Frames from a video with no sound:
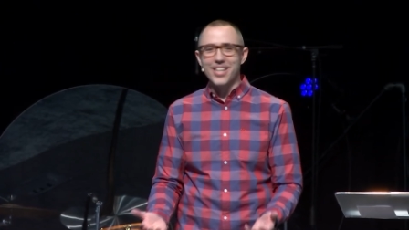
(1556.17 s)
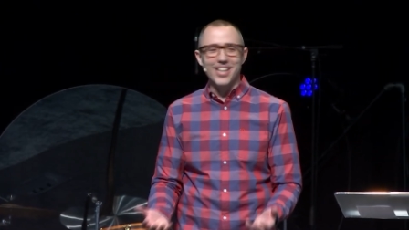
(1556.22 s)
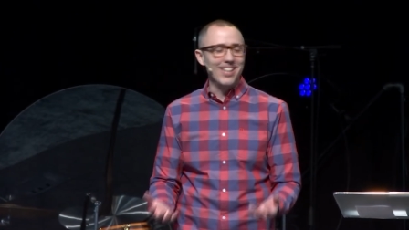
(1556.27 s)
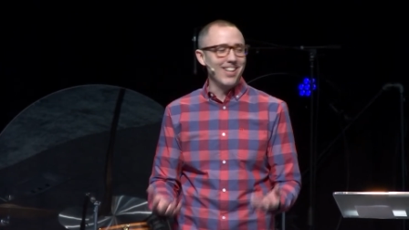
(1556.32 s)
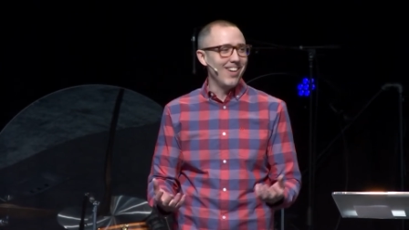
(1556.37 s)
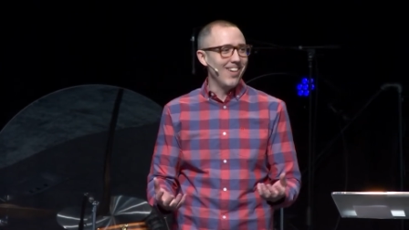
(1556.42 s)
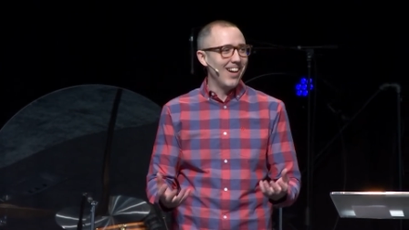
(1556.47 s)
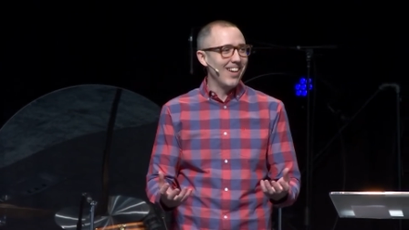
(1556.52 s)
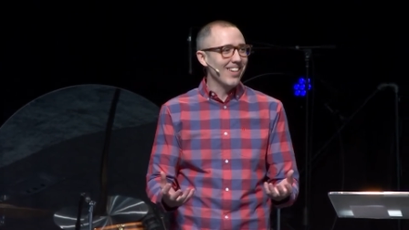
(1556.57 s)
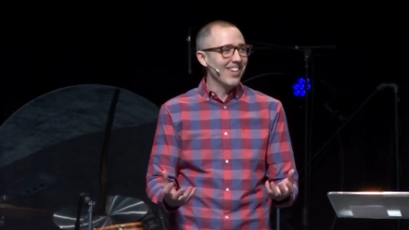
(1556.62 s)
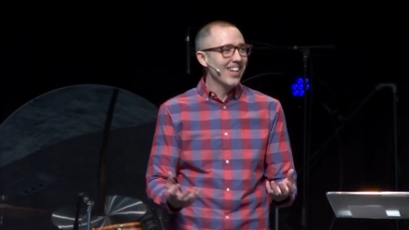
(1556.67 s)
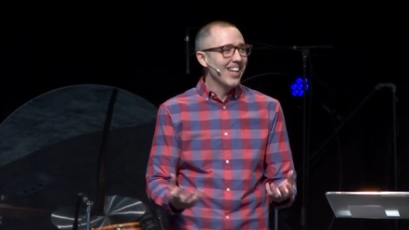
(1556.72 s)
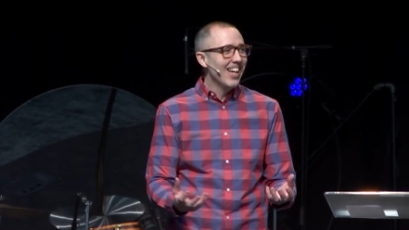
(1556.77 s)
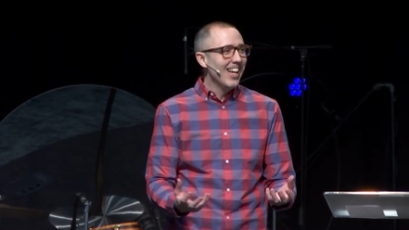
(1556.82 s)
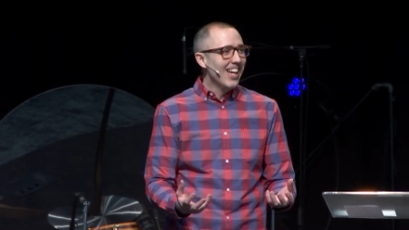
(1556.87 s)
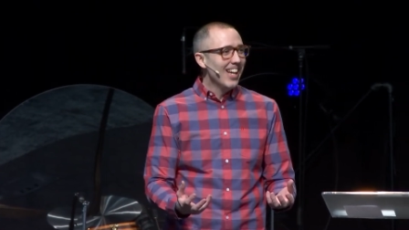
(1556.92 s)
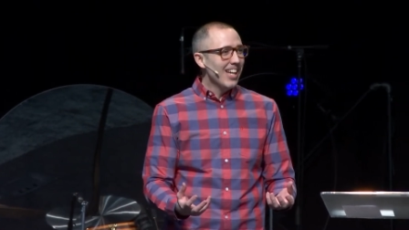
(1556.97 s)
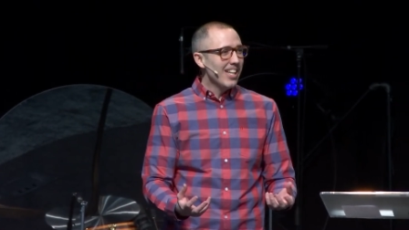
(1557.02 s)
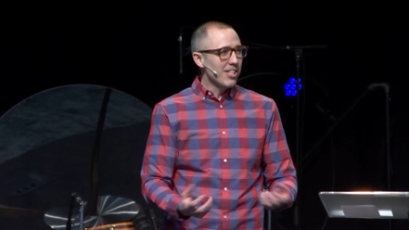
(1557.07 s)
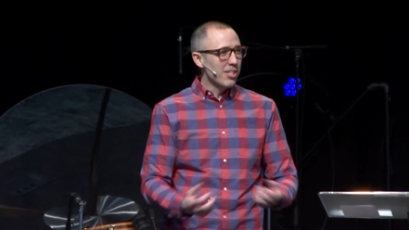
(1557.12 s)
You know, I don't,
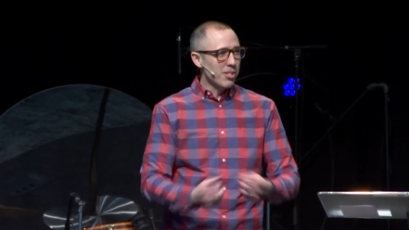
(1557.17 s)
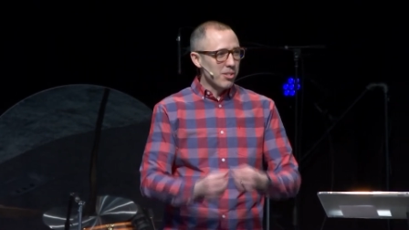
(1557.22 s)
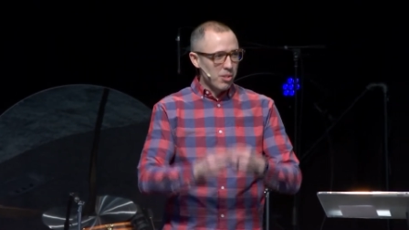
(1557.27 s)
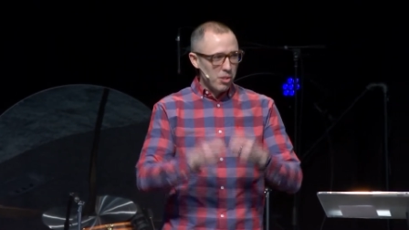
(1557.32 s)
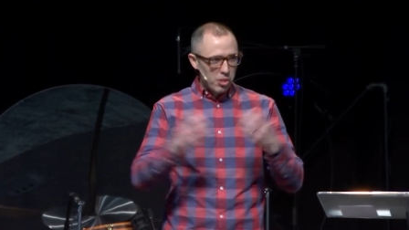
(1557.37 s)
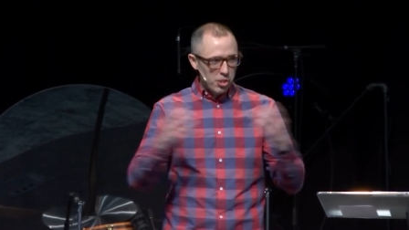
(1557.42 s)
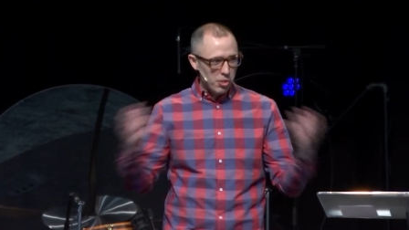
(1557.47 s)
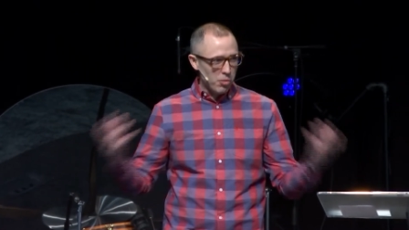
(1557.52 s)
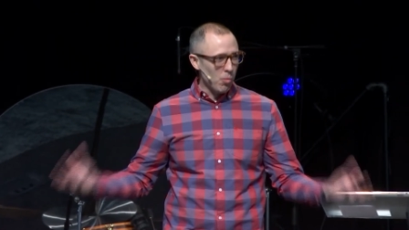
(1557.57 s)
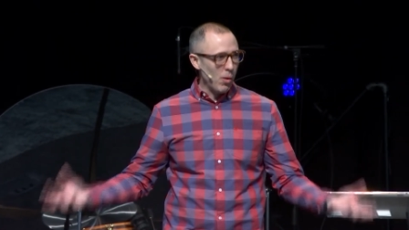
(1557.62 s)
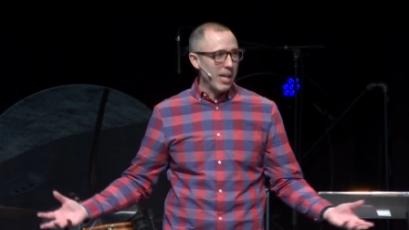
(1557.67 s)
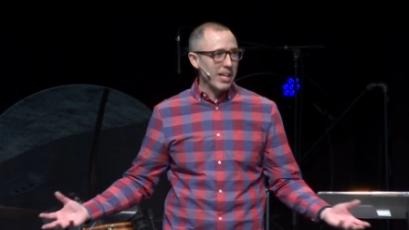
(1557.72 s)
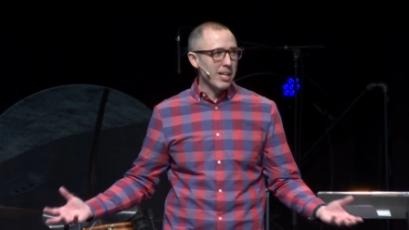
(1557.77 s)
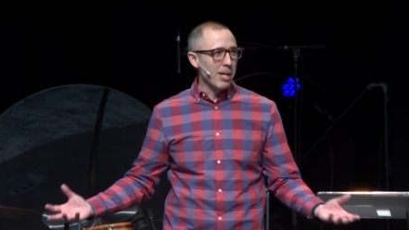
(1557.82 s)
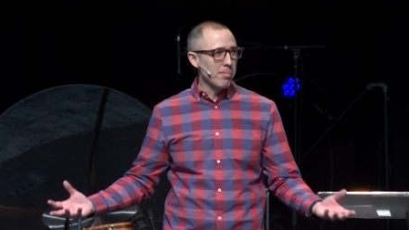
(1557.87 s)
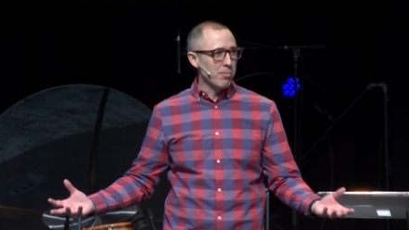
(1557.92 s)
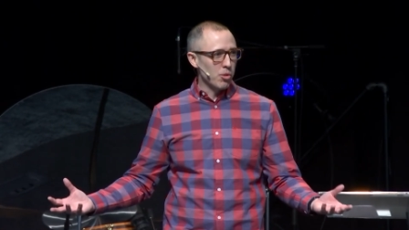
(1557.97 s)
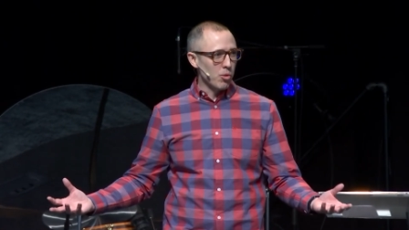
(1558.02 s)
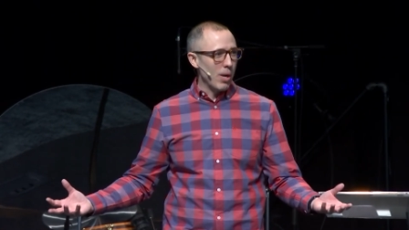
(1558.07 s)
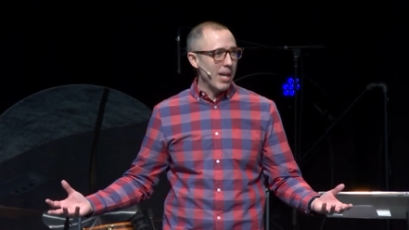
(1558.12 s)
just, you just wake
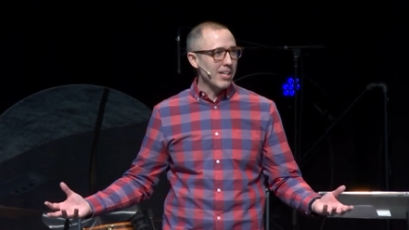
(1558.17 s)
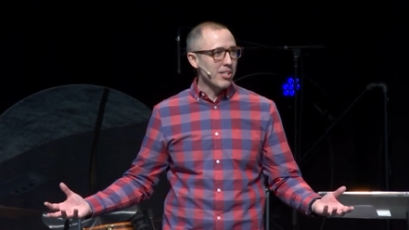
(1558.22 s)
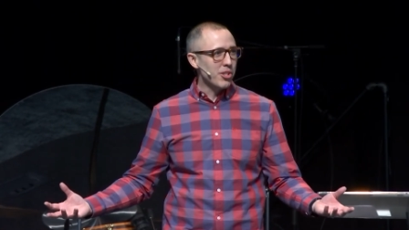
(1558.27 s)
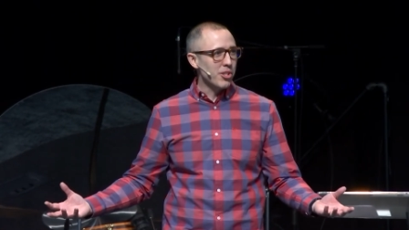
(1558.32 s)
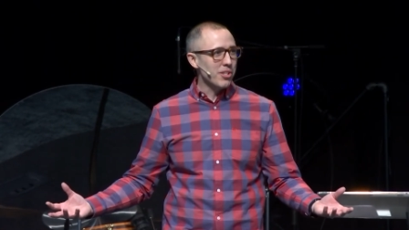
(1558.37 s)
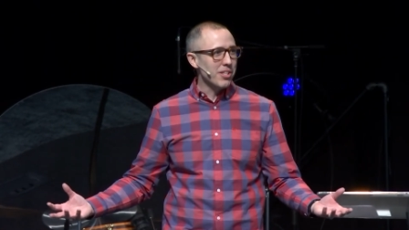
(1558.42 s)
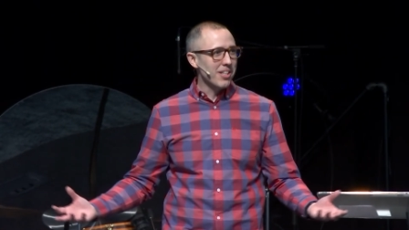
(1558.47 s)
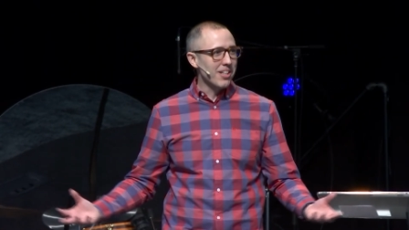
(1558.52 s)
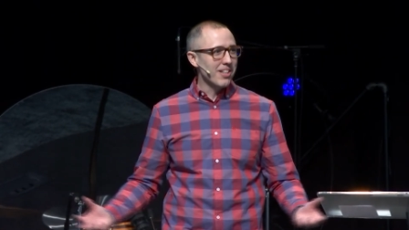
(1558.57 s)
up drenched.